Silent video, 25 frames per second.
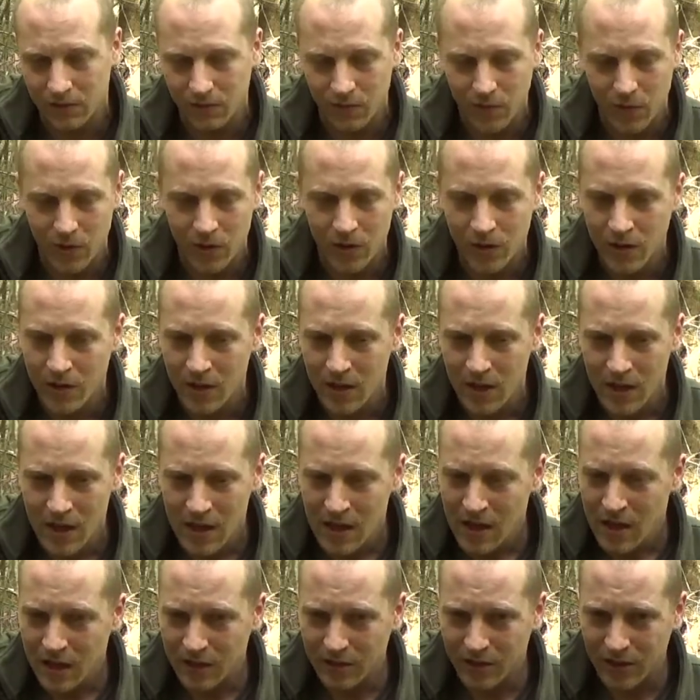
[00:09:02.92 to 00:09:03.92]
foot
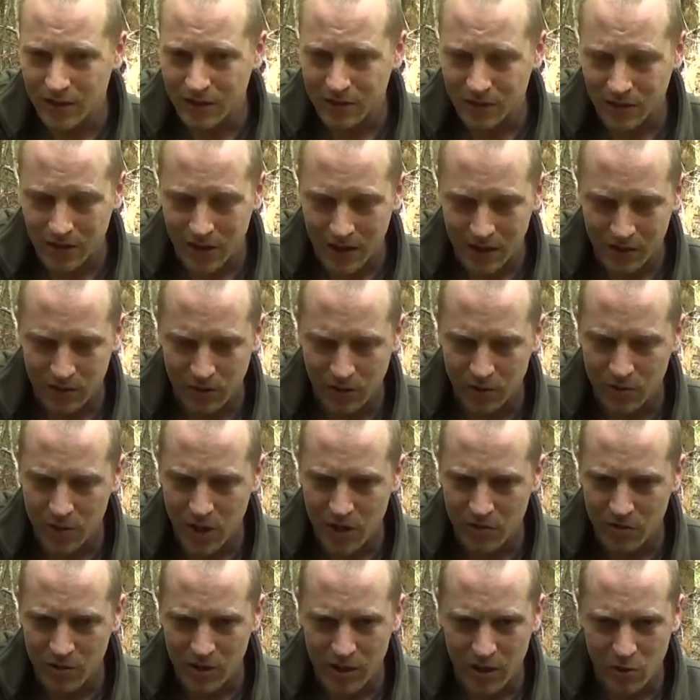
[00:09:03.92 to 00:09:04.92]
and things like that. So
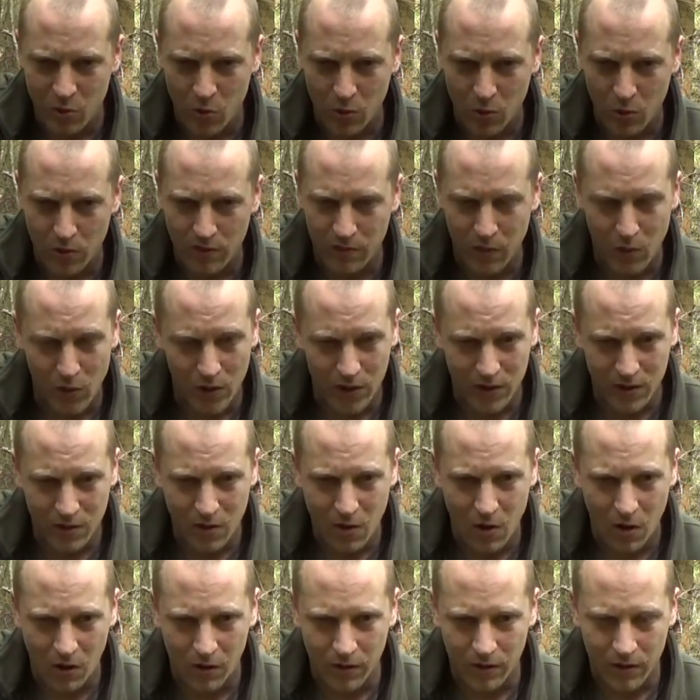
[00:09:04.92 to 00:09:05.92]
generally you want to avoid
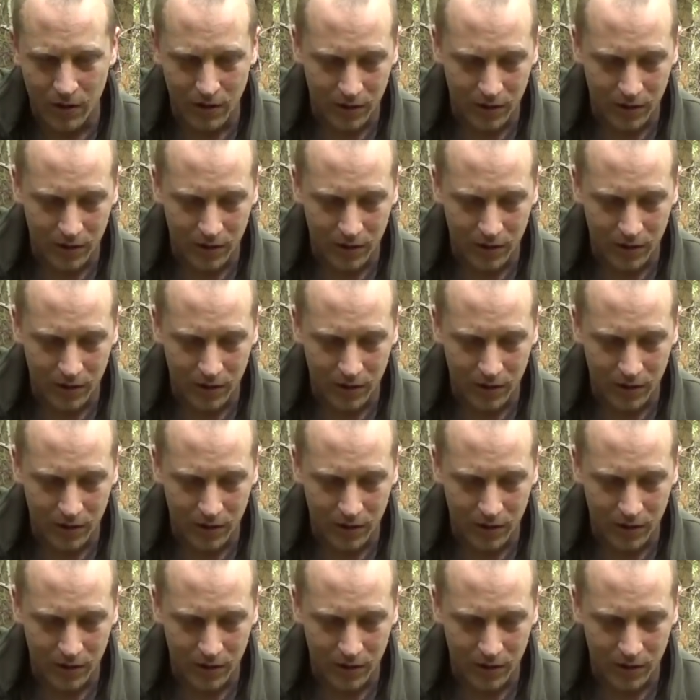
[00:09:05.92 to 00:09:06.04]
cotton